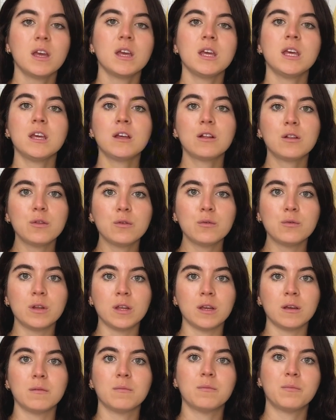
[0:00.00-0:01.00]

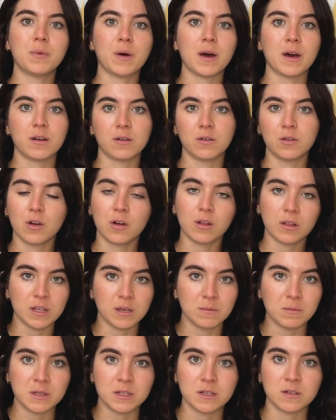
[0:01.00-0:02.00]
including, but not
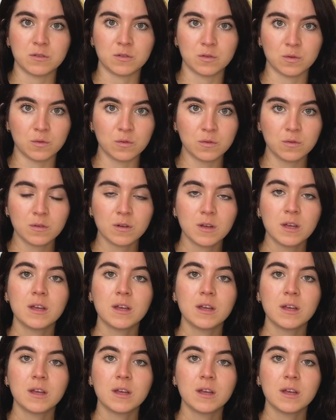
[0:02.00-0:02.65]
limited to,